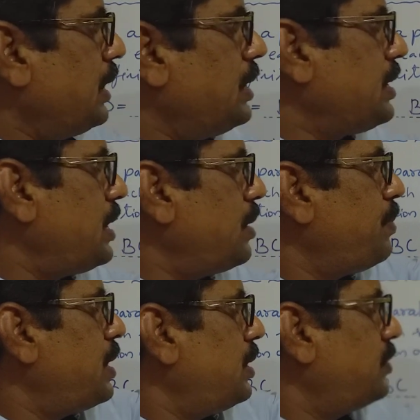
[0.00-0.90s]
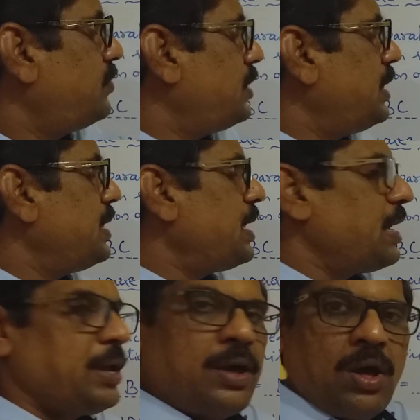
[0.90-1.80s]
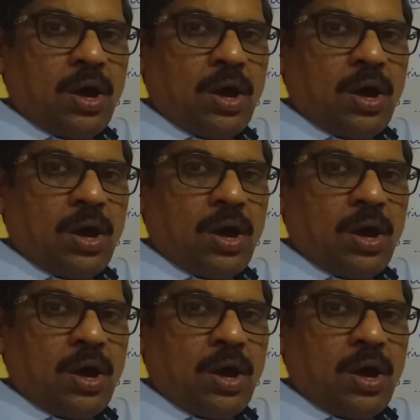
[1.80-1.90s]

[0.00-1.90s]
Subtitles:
DAB and CDA,